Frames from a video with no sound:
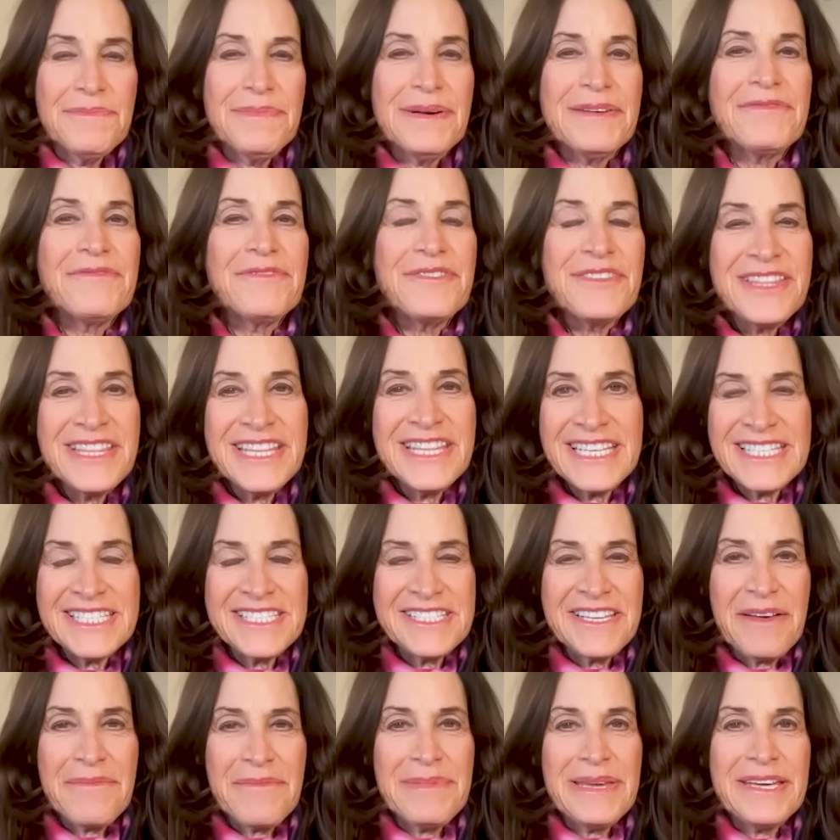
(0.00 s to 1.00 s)
But for this
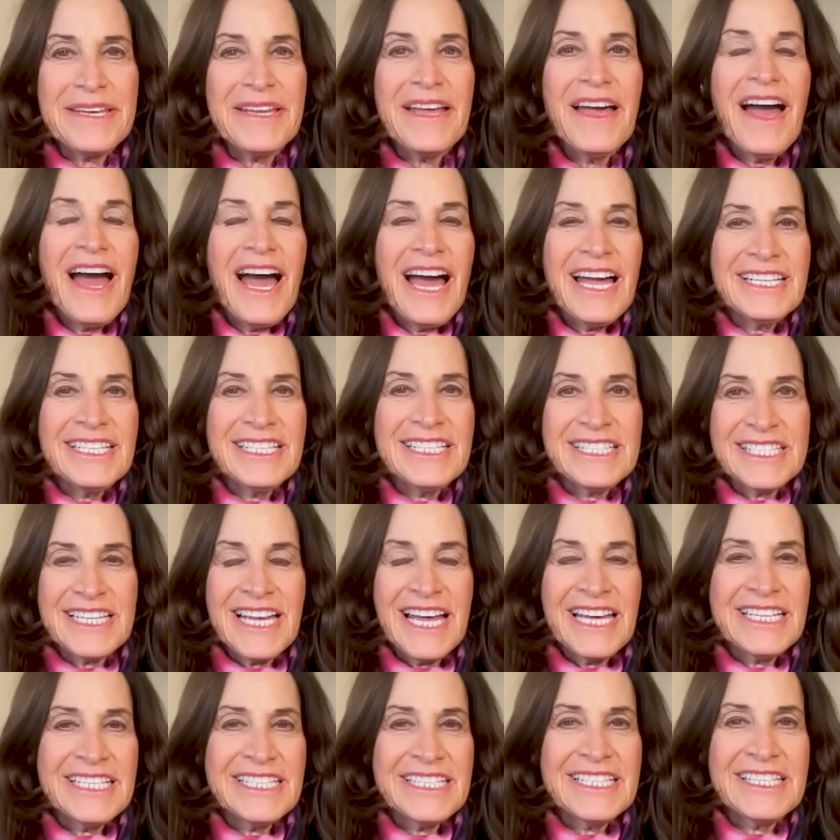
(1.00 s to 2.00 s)
summit, I
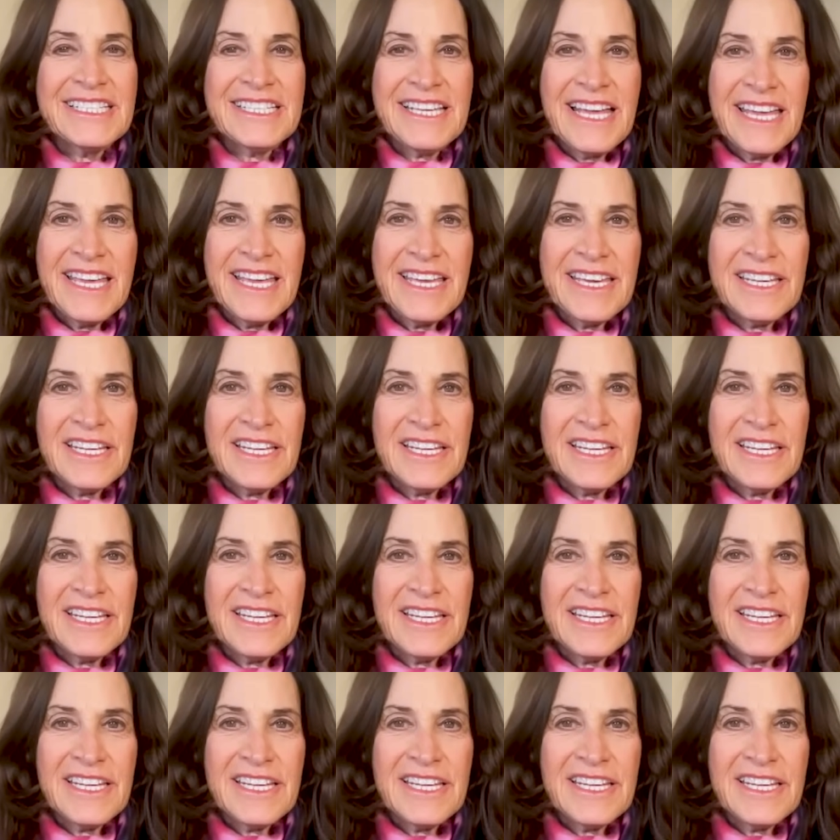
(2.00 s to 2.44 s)
decided to take